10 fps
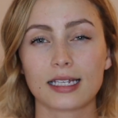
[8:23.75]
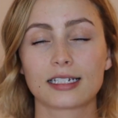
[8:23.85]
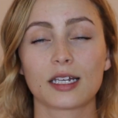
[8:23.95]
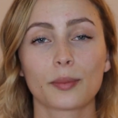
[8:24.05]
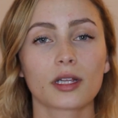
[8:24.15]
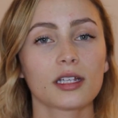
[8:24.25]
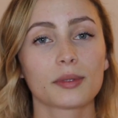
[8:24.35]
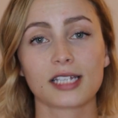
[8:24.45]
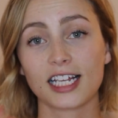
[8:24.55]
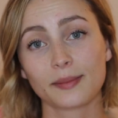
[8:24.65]
I typically,
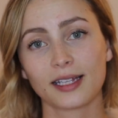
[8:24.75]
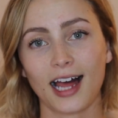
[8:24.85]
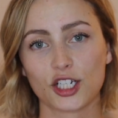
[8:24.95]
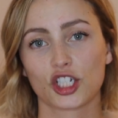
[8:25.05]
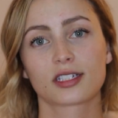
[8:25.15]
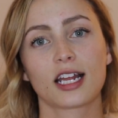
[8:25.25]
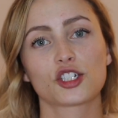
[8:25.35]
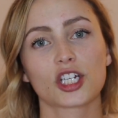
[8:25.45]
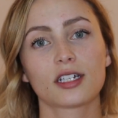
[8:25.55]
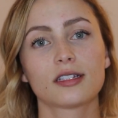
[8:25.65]
besides my lash
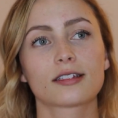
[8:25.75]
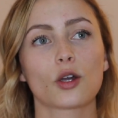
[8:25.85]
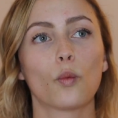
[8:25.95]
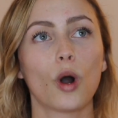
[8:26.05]
extensions,